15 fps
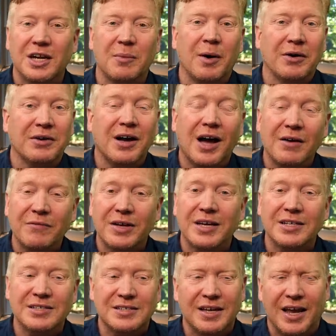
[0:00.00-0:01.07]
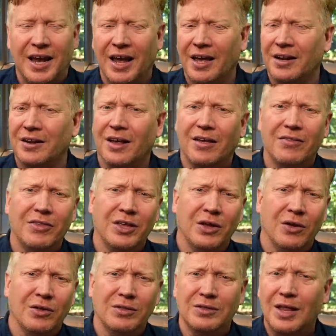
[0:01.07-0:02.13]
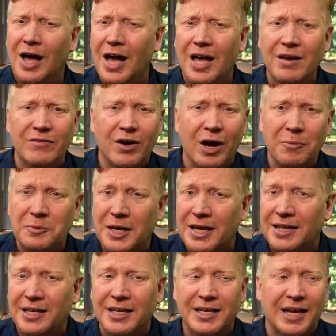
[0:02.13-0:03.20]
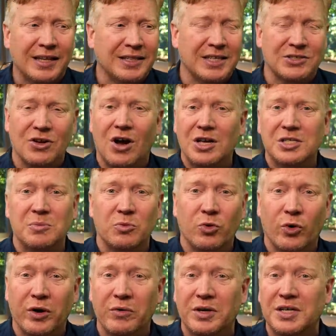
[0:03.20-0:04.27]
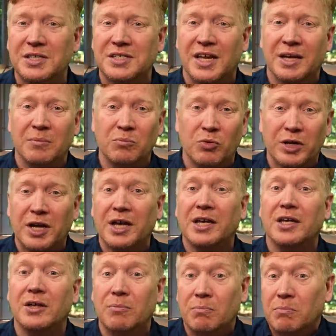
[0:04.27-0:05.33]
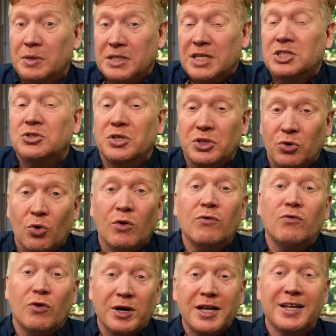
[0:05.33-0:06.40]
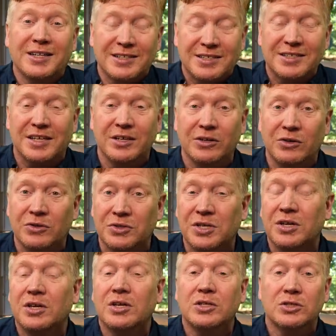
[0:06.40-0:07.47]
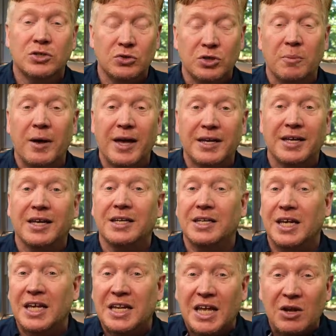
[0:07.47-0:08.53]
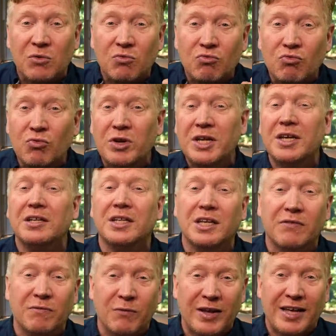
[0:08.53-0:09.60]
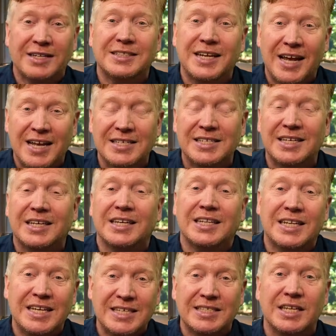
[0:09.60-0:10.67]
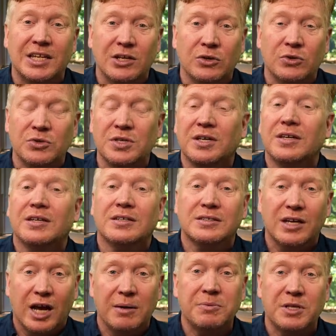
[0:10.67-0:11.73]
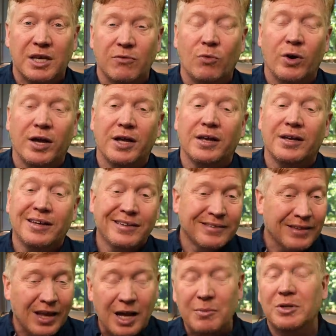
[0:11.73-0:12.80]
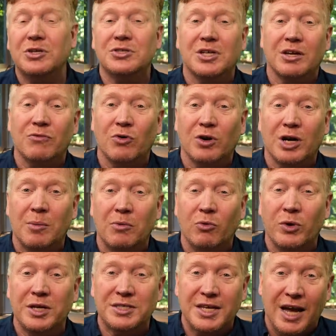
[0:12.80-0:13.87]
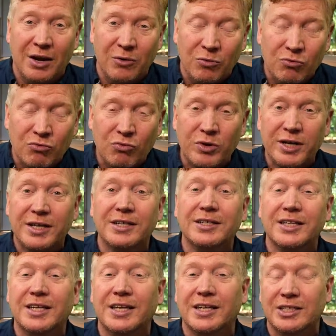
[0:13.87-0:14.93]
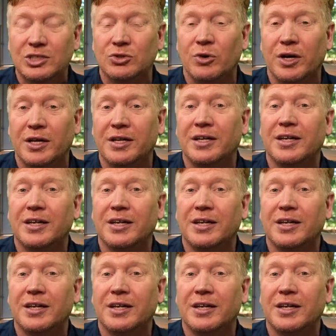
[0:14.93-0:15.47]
about Convex and the live updating and these awesome queries and bringing potentially your front end skills to the back end in a really fantastic and easy to use TypeSafe way. I've been using it for a couple weeks. I really enjoy it.